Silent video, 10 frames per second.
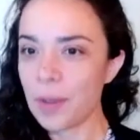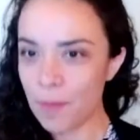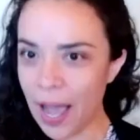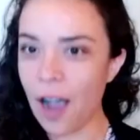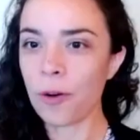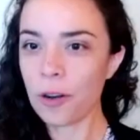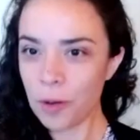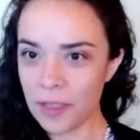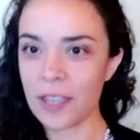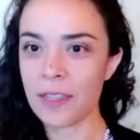power
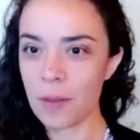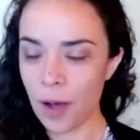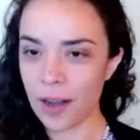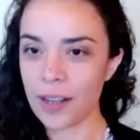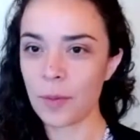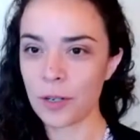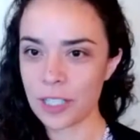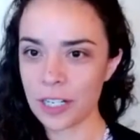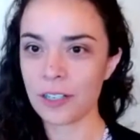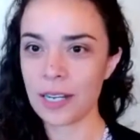within the body,
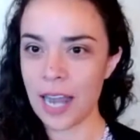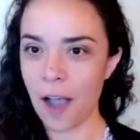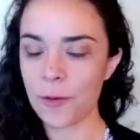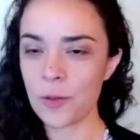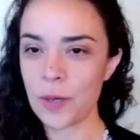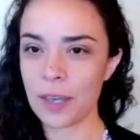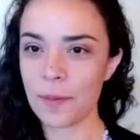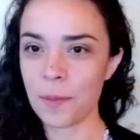particularly now as we